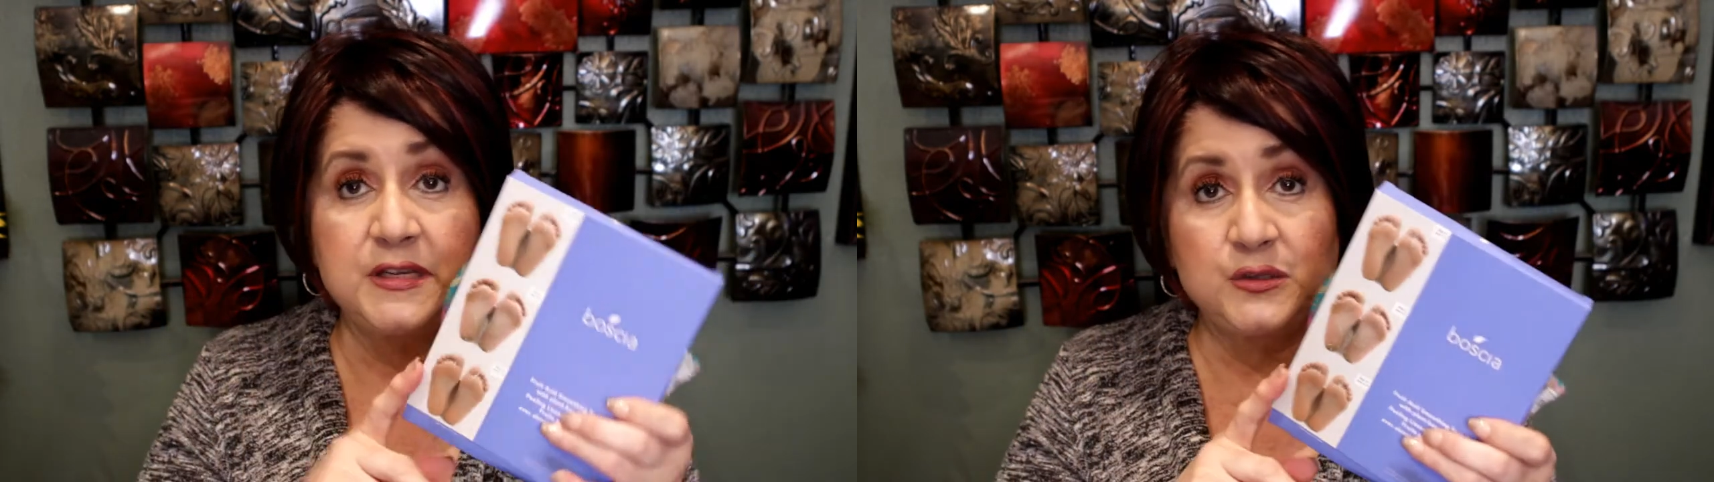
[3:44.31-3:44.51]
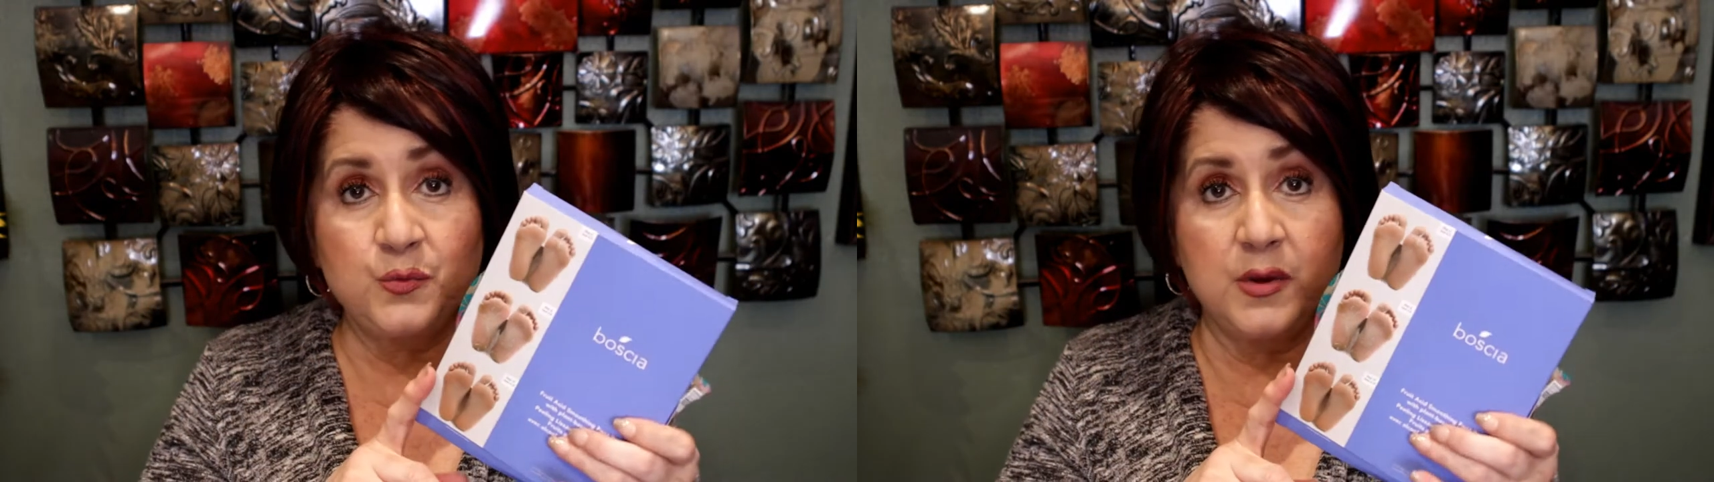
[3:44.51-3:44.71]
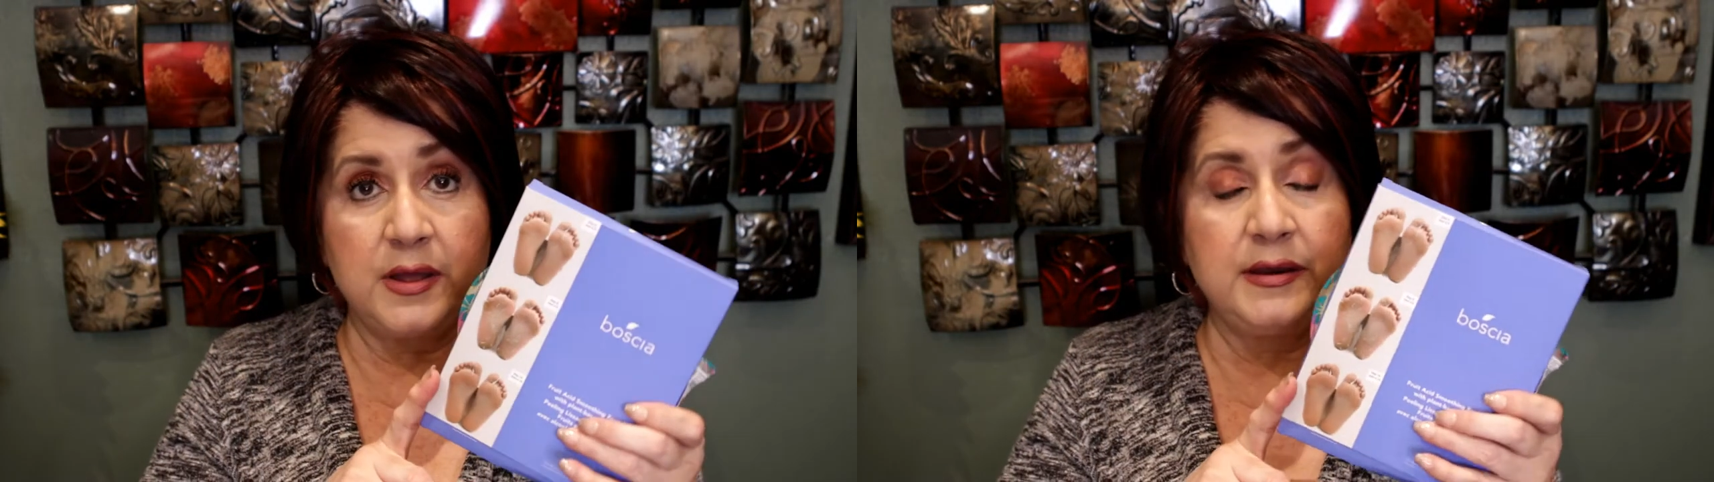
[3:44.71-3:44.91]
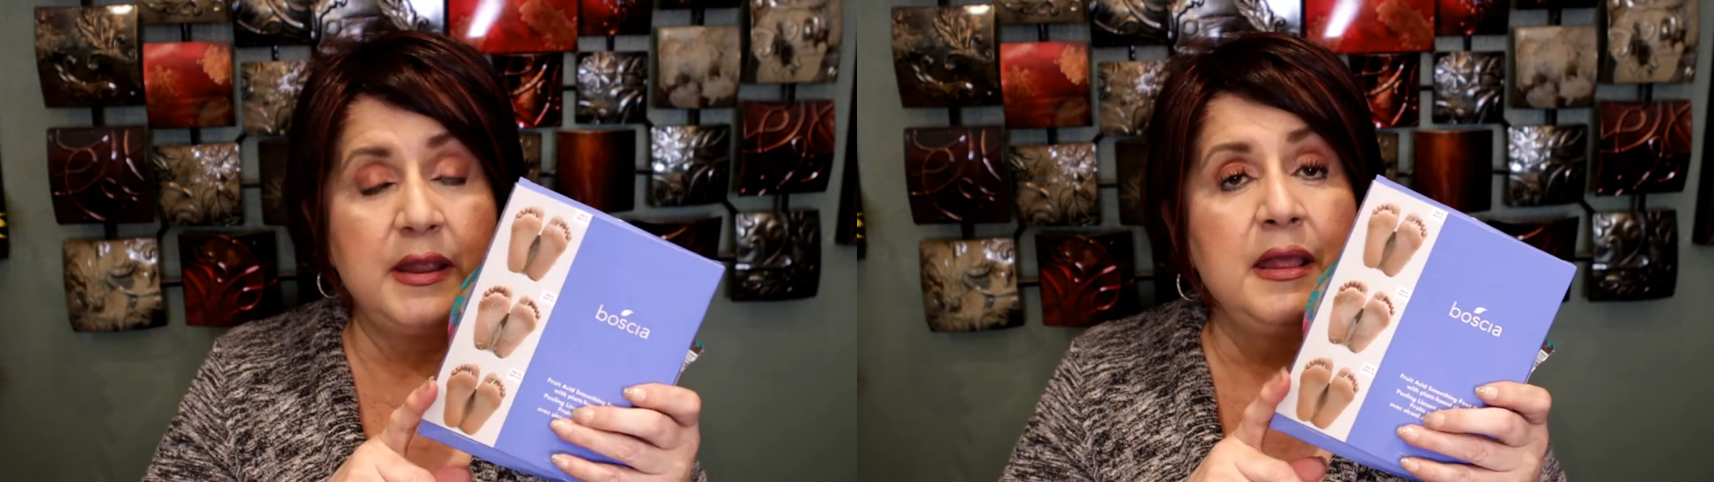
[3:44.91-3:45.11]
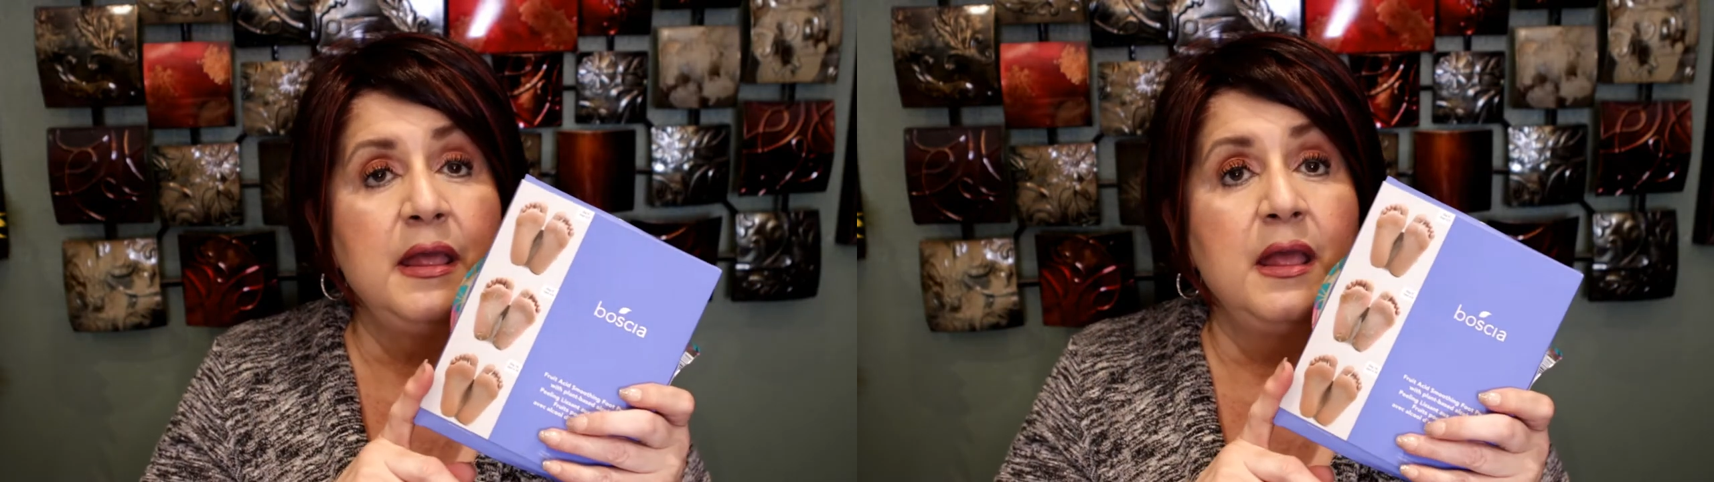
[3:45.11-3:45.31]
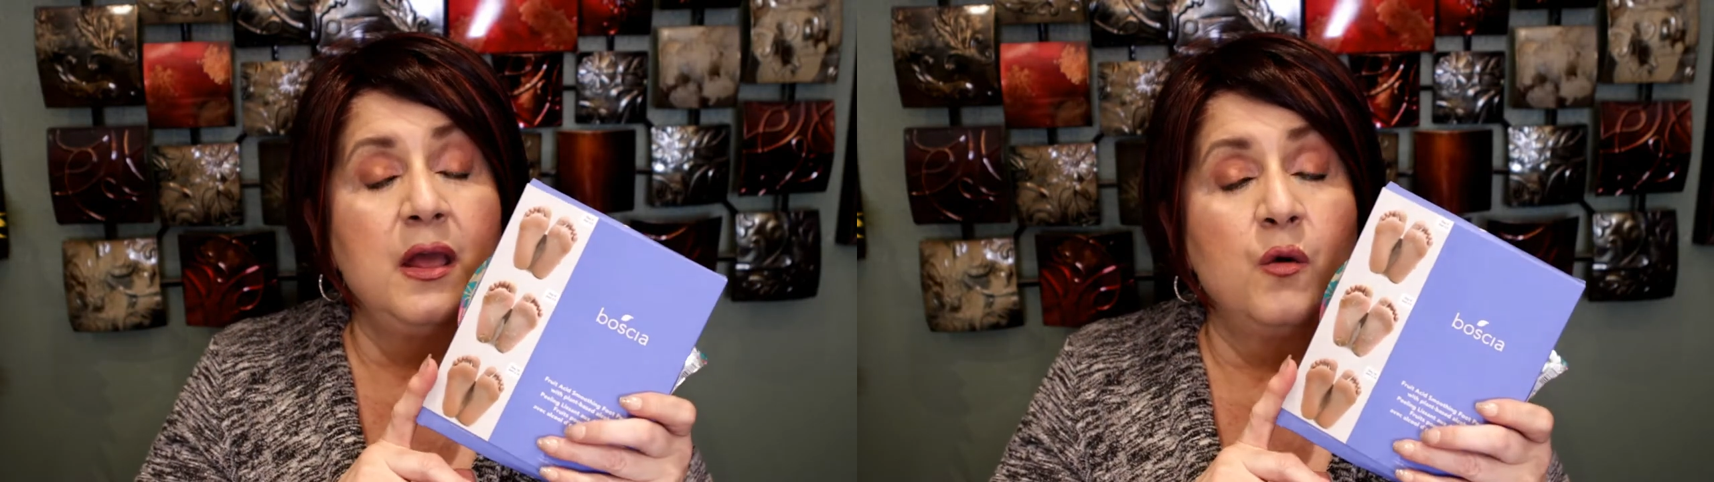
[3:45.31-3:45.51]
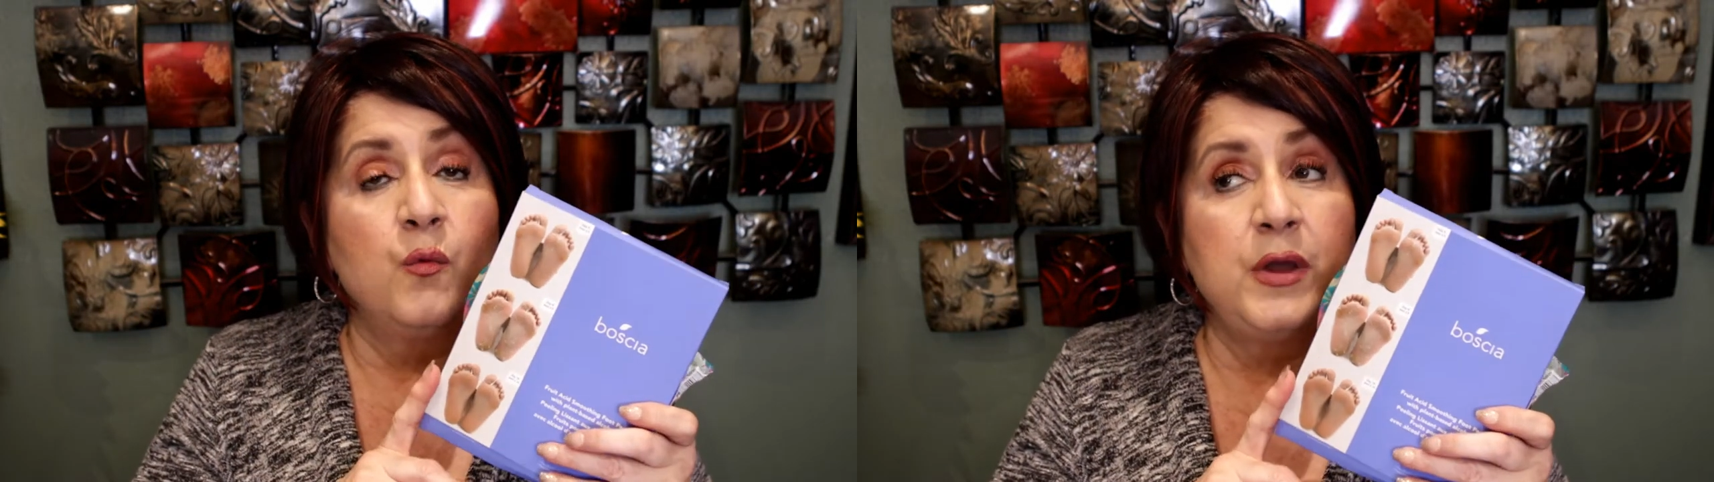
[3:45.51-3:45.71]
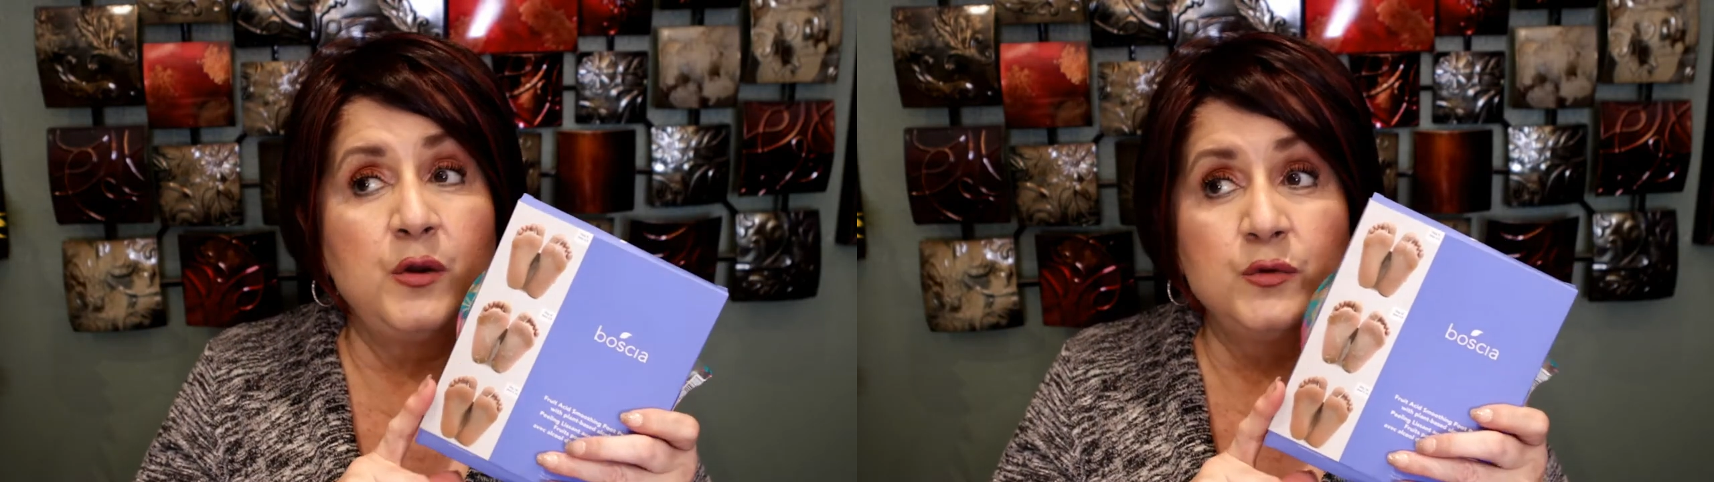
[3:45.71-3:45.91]
This one,
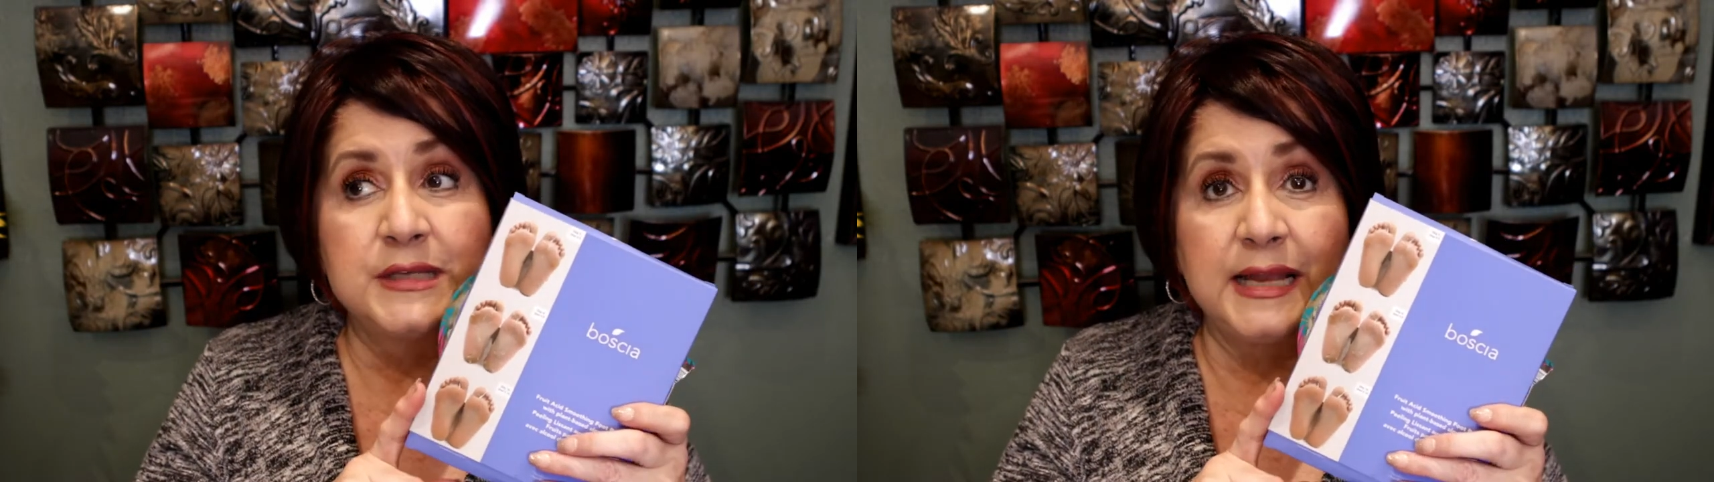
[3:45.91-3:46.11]
when it was